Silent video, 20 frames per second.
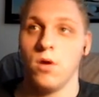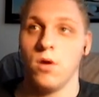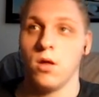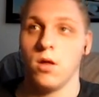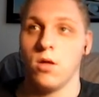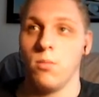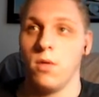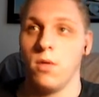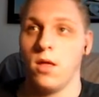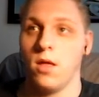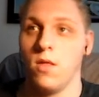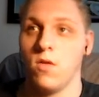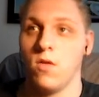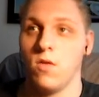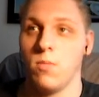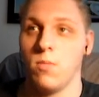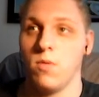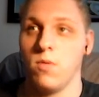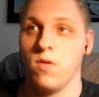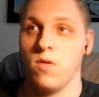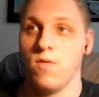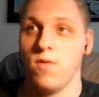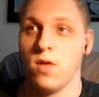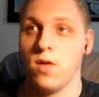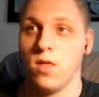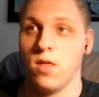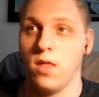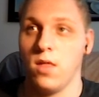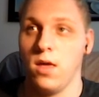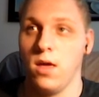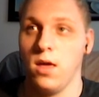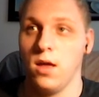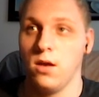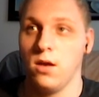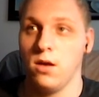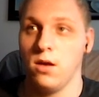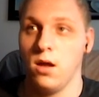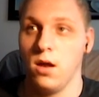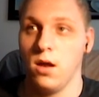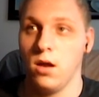command specifically, and
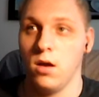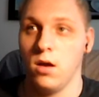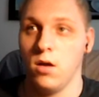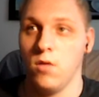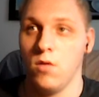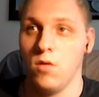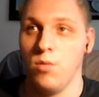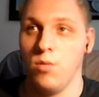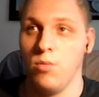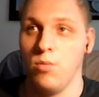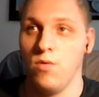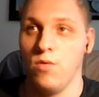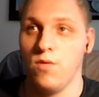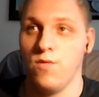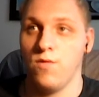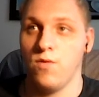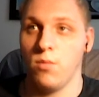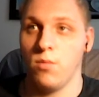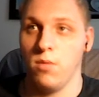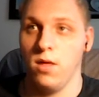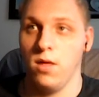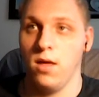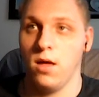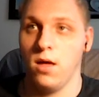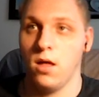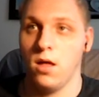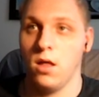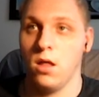then remove it from here.